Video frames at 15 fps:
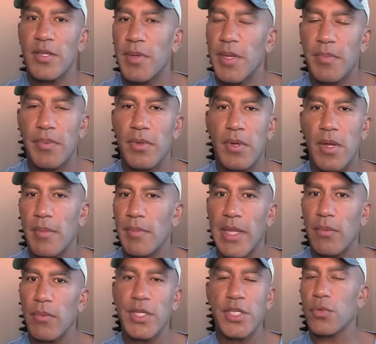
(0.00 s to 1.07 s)
enterprise people
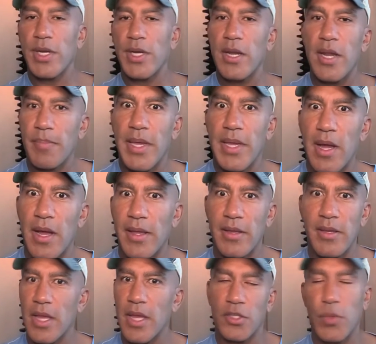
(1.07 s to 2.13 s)
come like we just want an
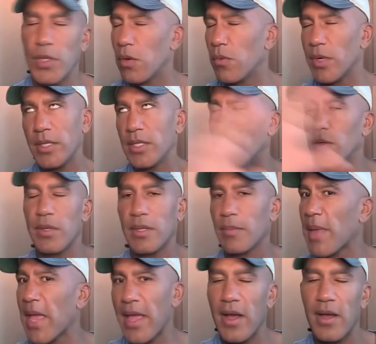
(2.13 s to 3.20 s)
API, and yes, we don't want to deal
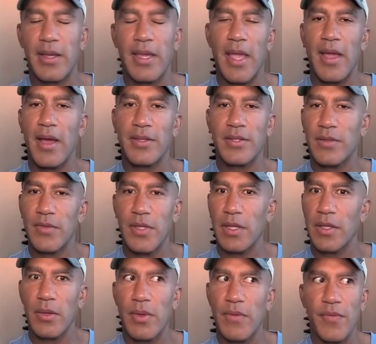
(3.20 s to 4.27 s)
with the chaos of
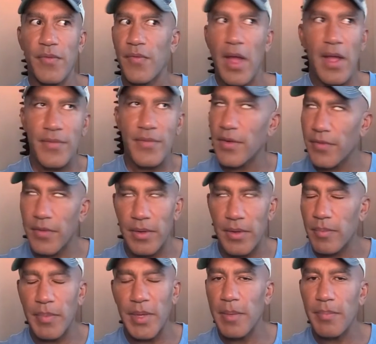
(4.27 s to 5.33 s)
dealing with five
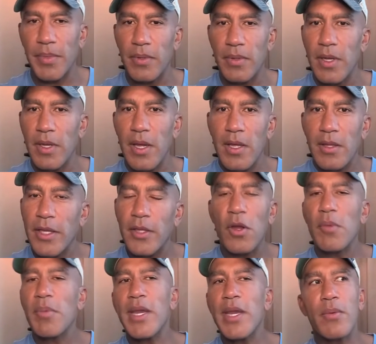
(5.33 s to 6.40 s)
different people.
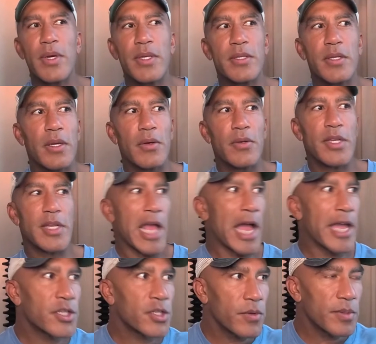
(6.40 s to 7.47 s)
Like nobody wants to go to
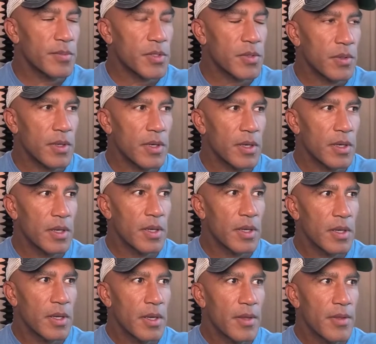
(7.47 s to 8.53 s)
the ice cream store
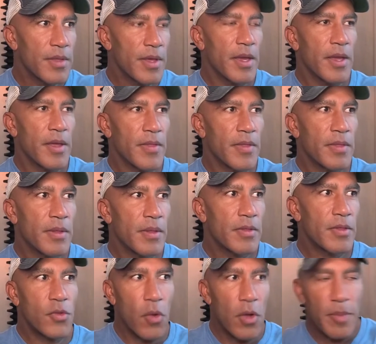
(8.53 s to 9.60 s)
then
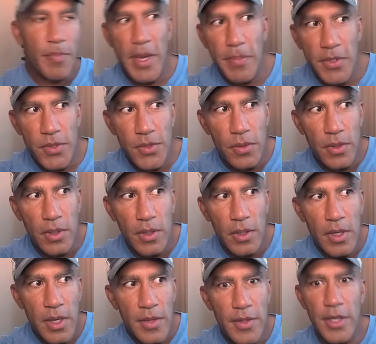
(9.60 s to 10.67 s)
the toilet paper
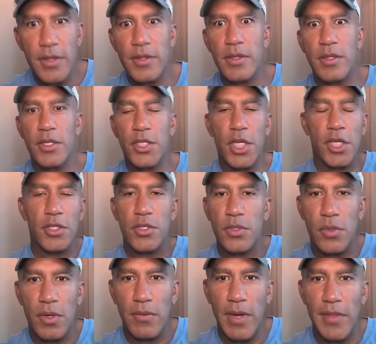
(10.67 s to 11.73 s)
store, then the chicken
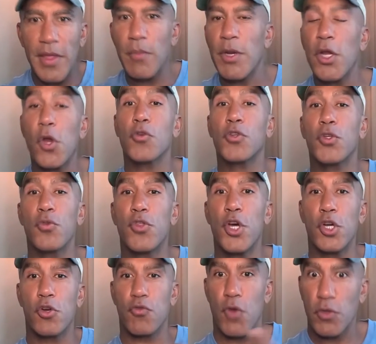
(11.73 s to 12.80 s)
store, right? They want to go to
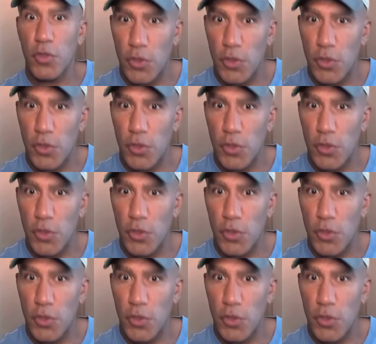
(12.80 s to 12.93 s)
the